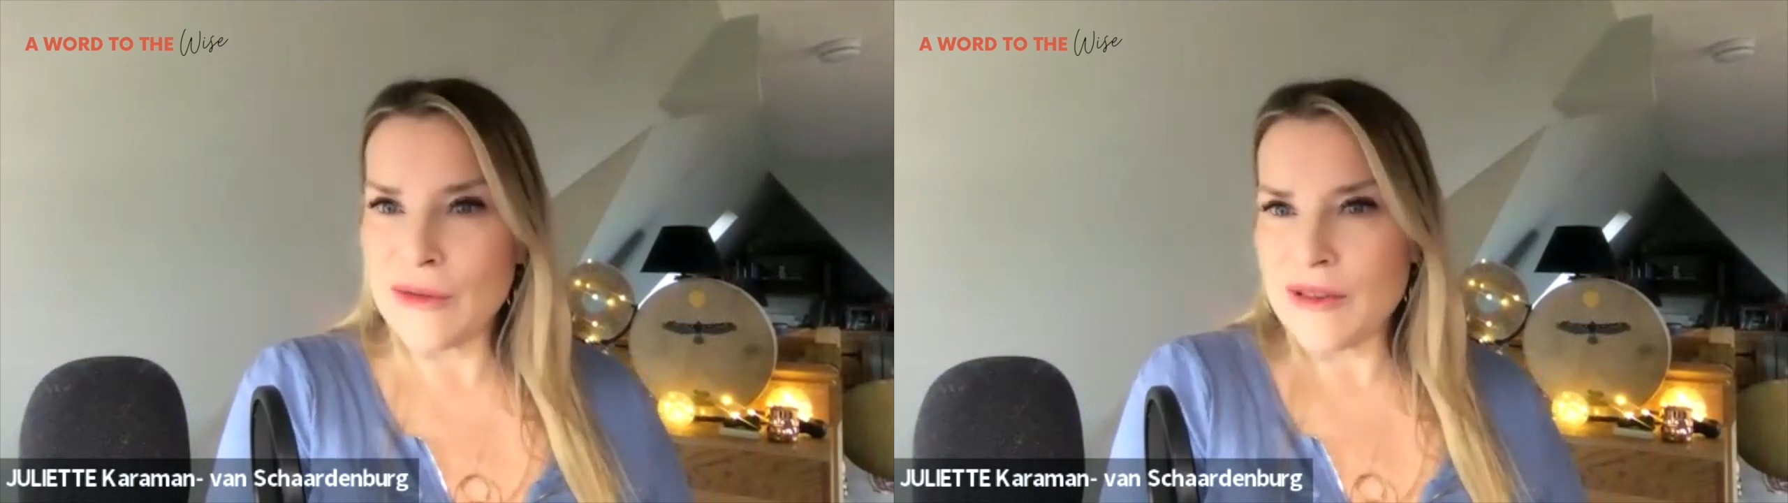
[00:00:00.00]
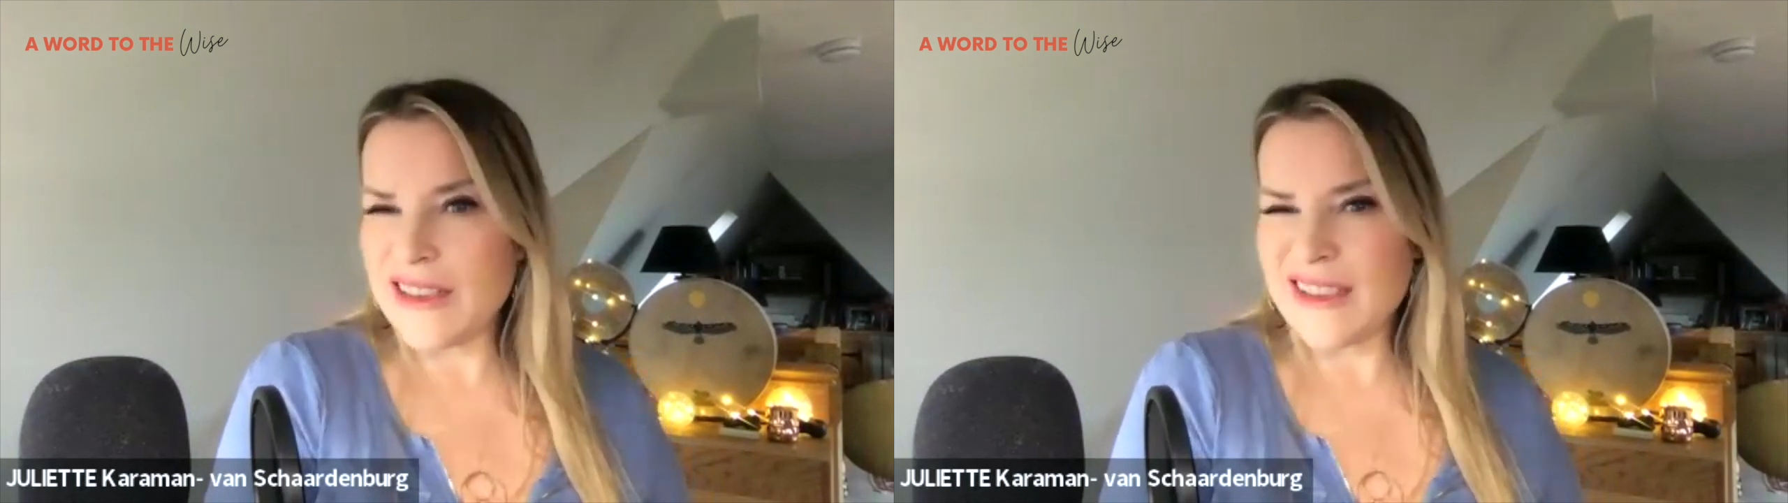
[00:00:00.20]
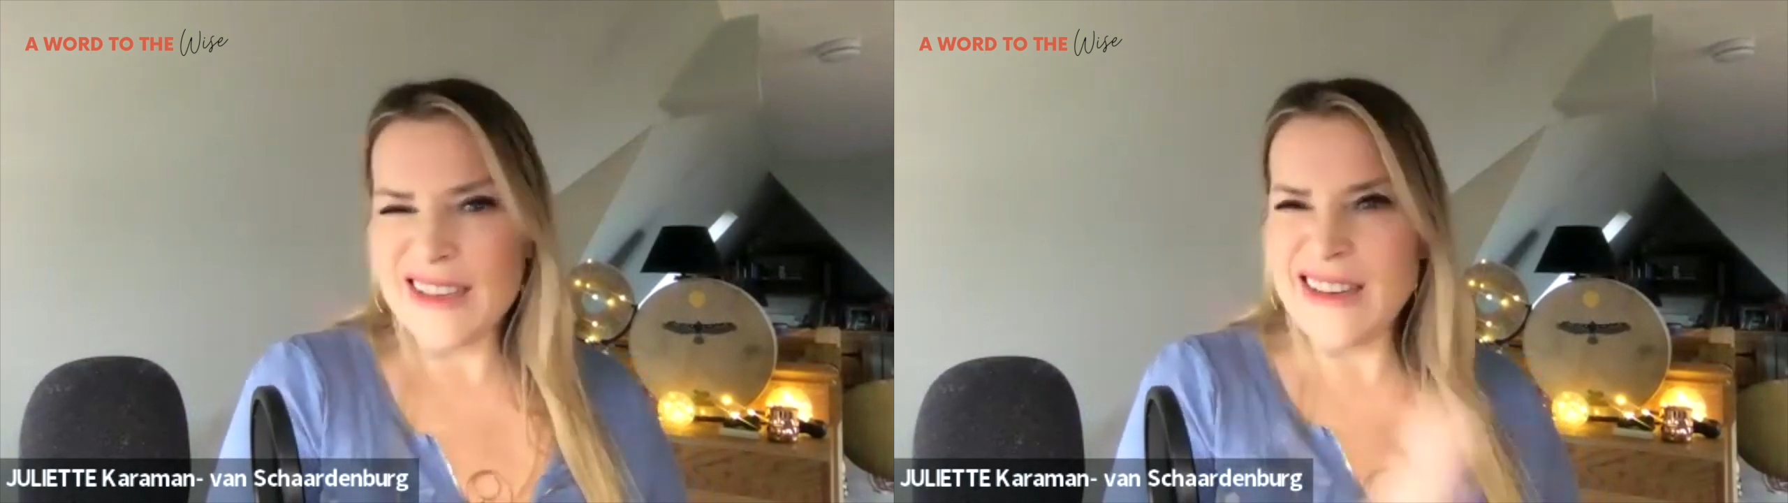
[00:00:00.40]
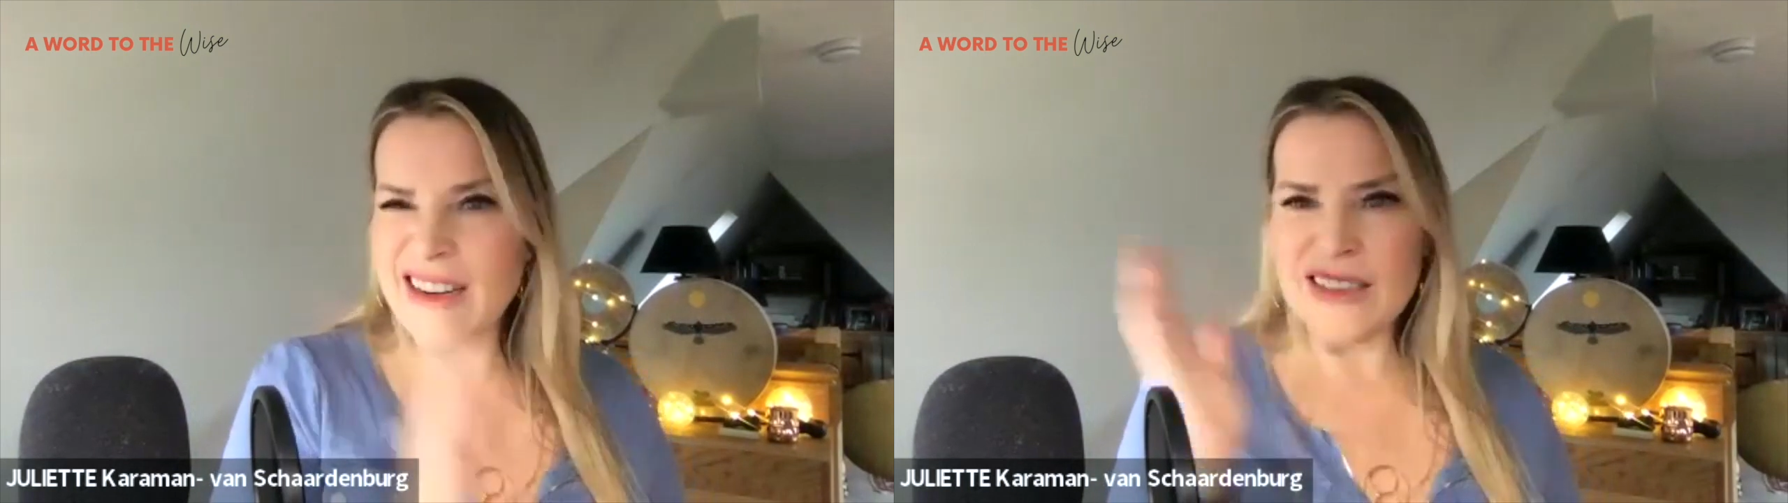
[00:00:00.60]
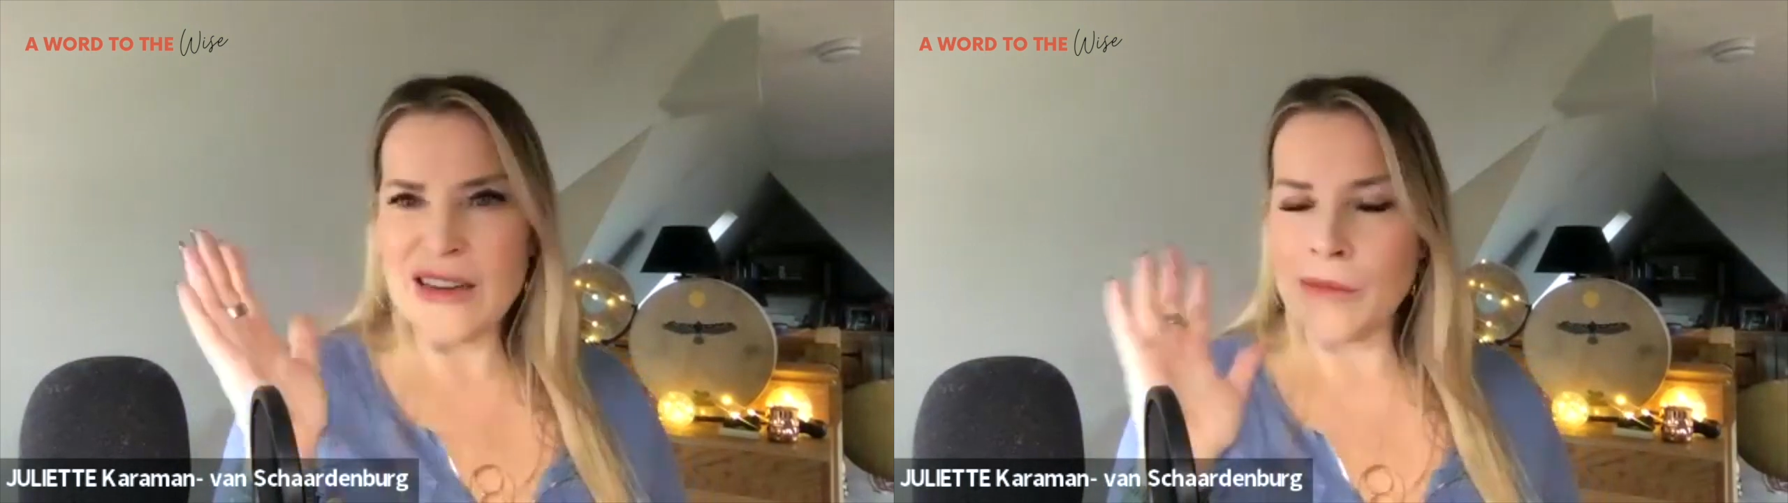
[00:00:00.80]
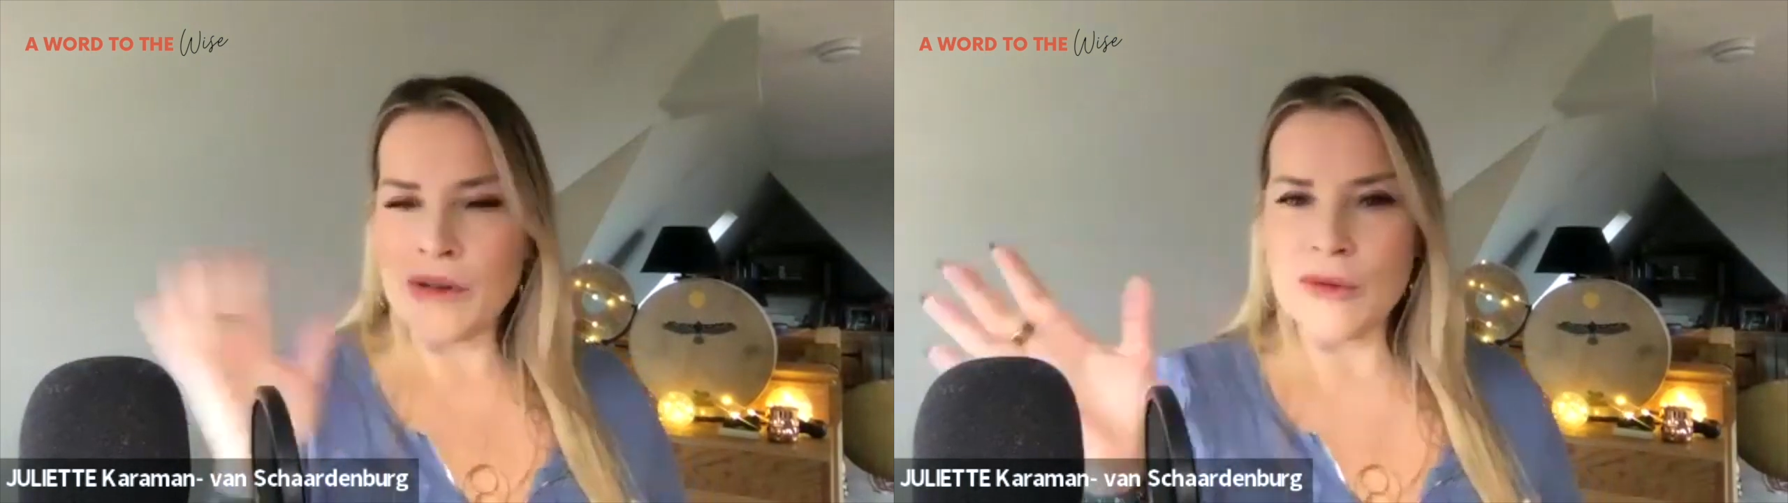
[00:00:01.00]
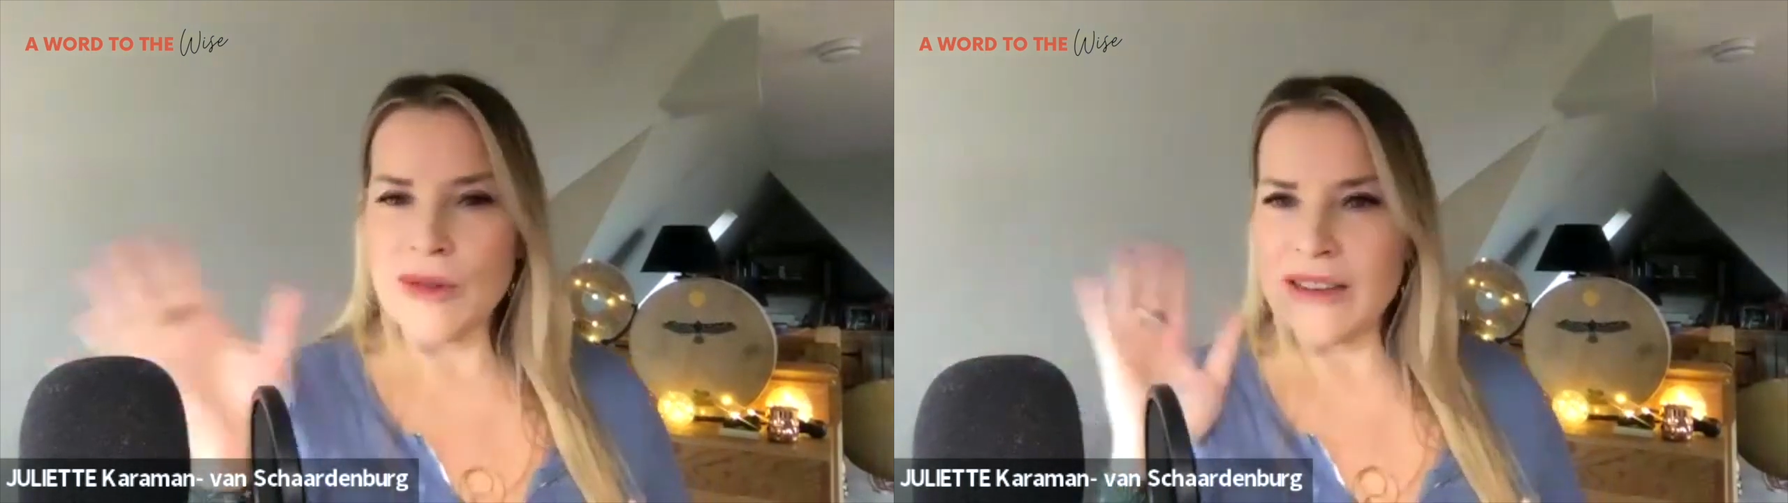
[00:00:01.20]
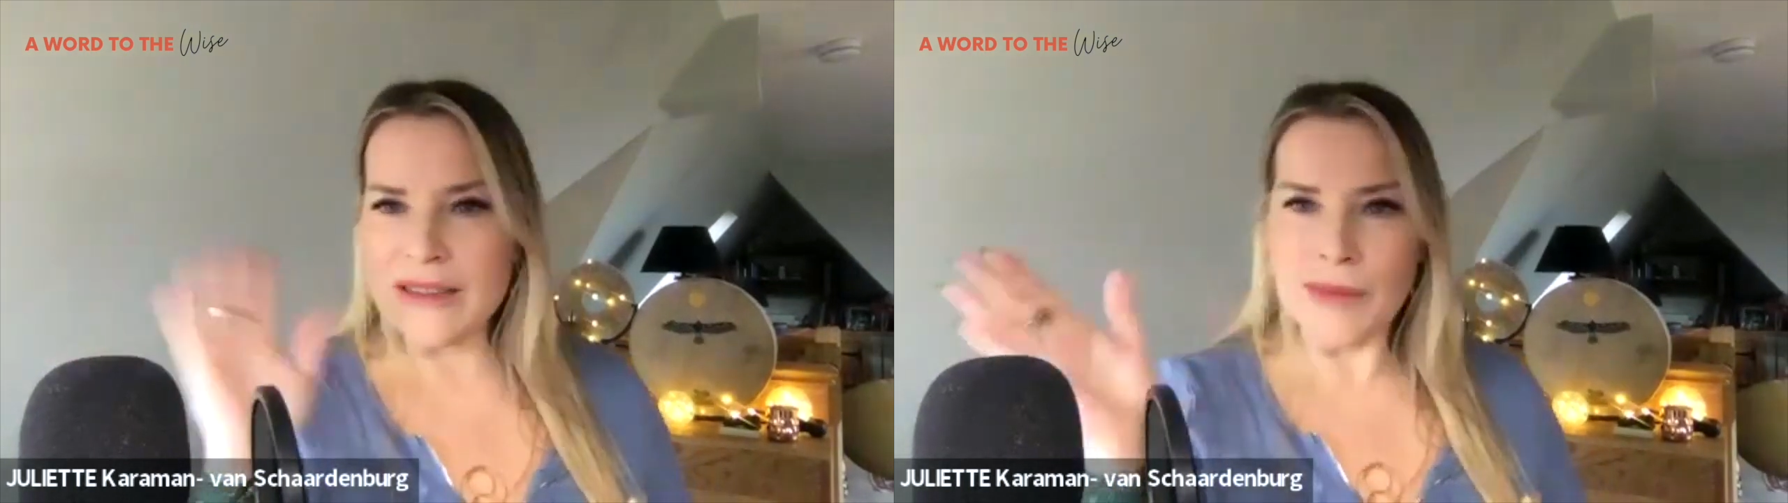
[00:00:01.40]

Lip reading: which is just near Tunbridge Wells.